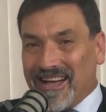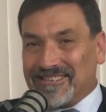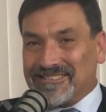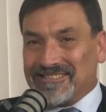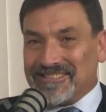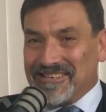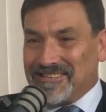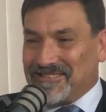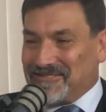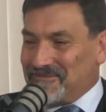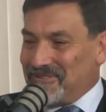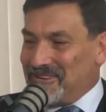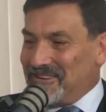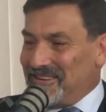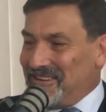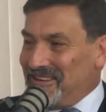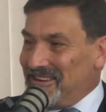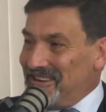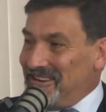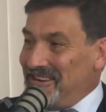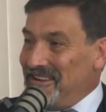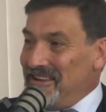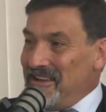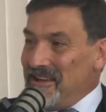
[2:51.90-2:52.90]
last things we
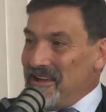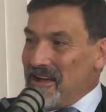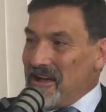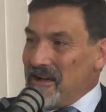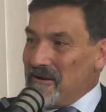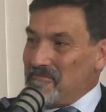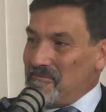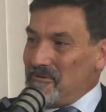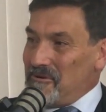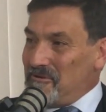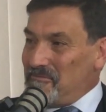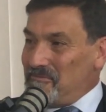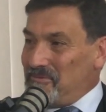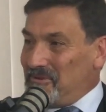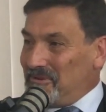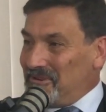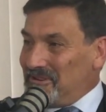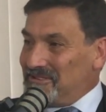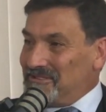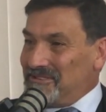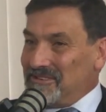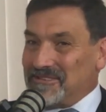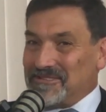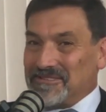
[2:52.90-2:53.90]
need are more
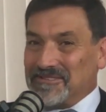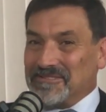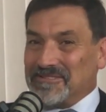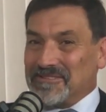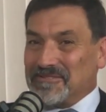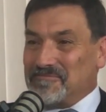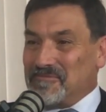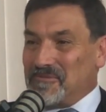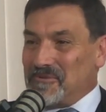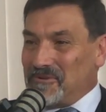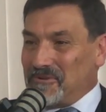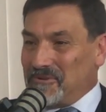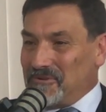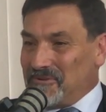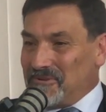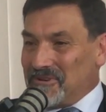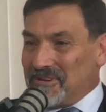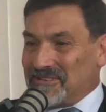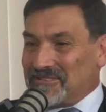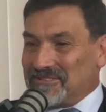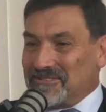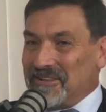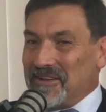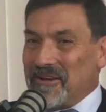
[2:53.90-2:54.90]
politicians and more
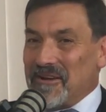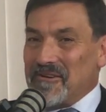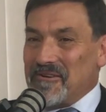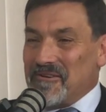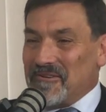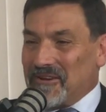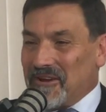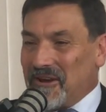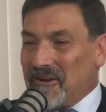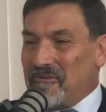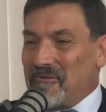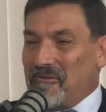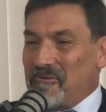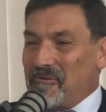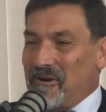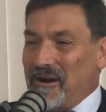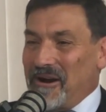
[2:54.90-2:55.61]
lawyers. No, go